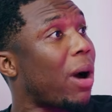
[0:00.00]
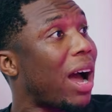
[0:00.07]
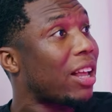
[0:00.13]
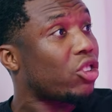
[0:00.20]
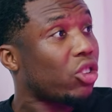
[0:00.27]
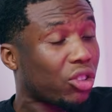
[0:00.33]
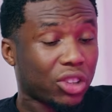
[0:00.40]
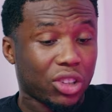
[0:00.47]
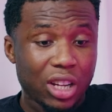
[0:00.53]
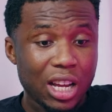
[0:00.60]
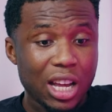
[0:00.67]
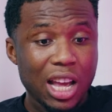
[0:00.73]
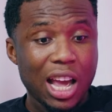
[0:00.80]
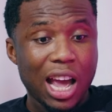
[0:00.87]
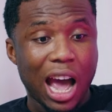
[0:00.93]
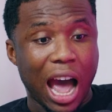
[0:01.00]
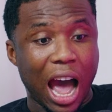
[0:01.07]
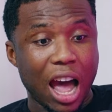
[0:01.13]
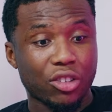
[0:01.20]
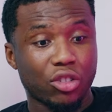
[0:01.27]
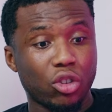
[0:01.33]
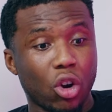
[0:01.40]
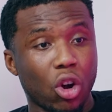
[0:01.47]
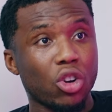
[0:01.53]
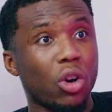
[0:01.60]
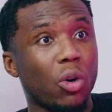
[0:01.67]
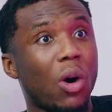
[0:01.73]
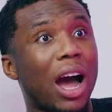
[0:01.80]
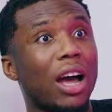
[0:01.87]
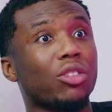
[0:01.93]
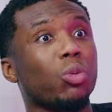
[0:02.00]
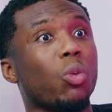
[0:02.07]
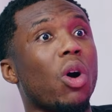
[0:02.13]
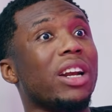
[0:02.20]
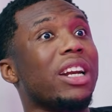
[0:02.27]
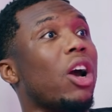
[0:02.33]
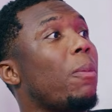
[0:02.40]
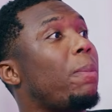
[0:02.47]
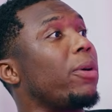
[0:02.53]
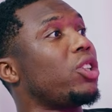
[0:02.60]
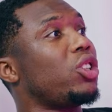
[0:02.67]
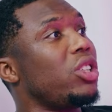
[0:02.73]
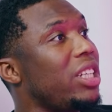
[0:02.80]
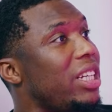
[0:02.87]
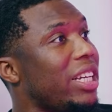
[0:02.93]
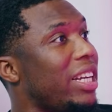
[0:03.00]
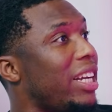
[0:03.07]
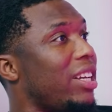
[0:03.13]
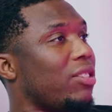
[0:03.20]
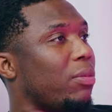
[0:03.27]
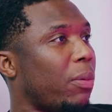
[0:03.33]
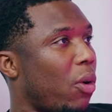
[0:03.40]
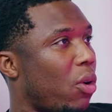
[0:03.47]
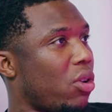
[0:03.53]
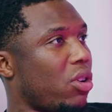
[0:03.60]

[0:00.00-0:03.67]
are just as loyal as what the opportunity is, bro.